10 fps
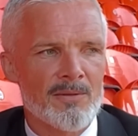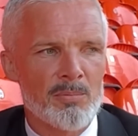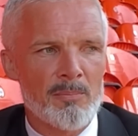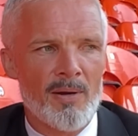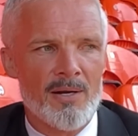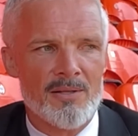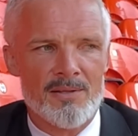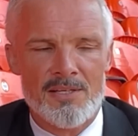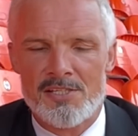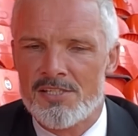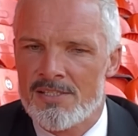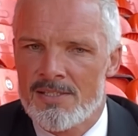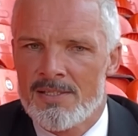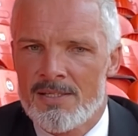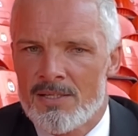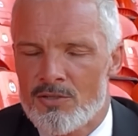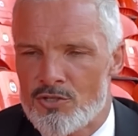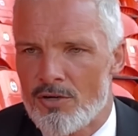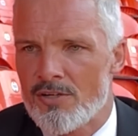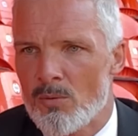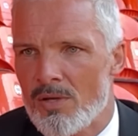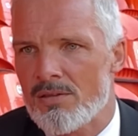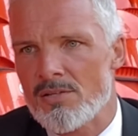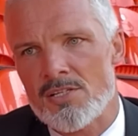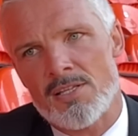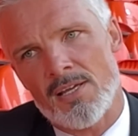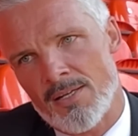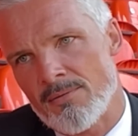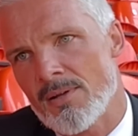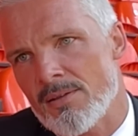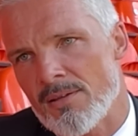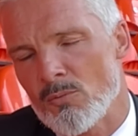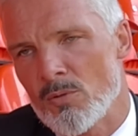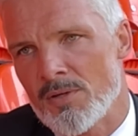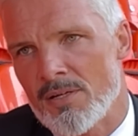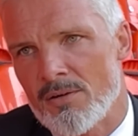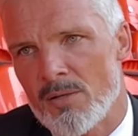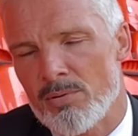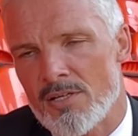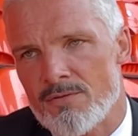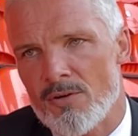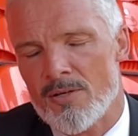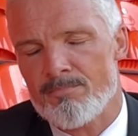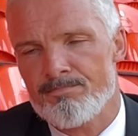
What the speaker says: be part of this journey with us, then I think we'll be in a great place for it.